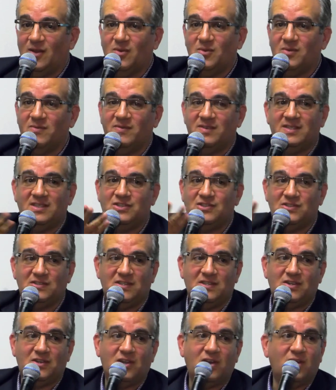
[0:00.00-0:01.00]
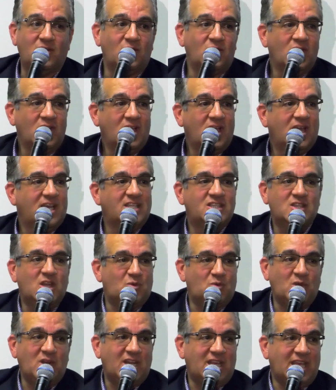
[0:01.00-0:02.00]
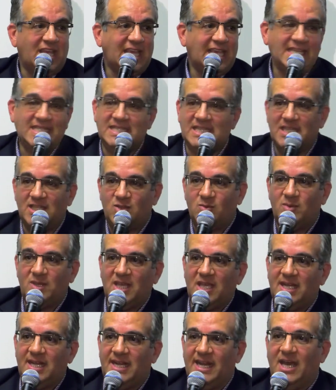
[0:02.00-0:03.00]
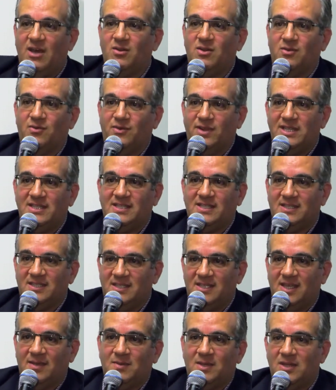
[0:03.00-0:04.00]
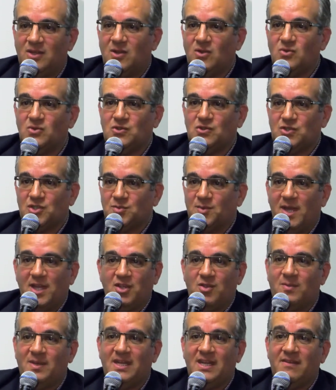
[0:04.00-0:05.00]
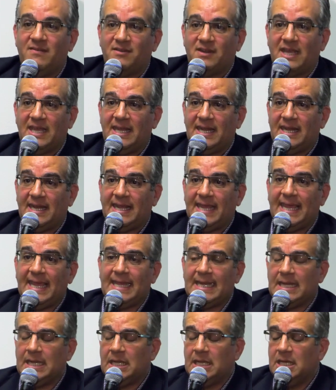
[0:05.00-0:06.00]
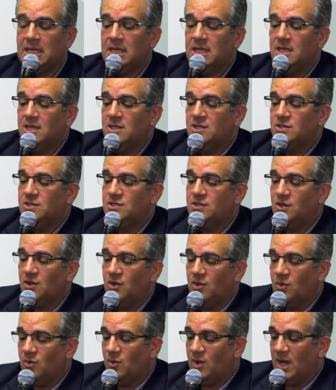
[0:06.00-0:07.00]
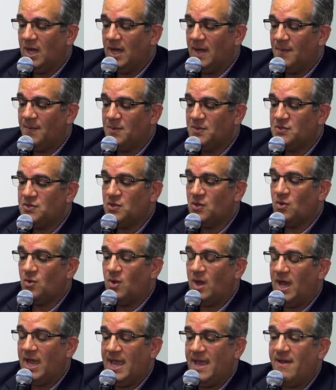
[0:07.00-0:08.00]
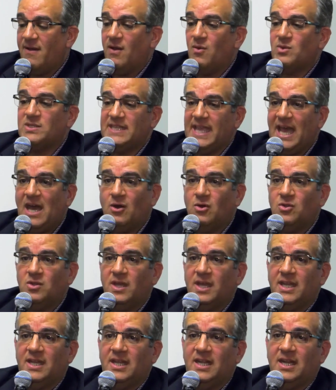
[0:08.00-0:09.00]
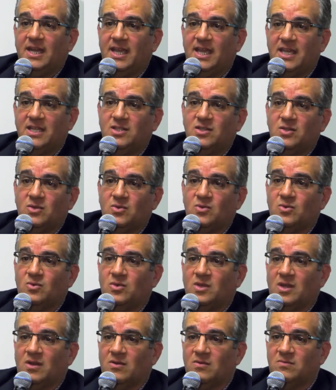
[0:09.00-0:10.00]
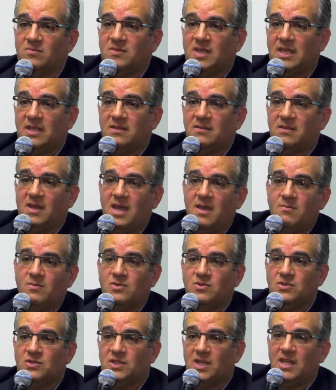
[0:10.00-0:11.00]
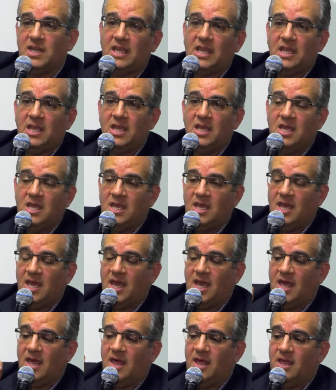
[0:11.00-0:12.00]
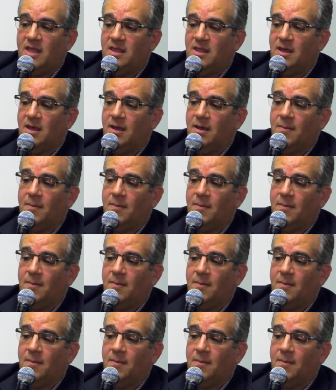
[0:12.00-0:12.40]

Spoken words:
the physicians, it's not really easy to be in and out of residency. I mean, you lose your spot, you may never get it again. So I was out, and then I had to take time to study, and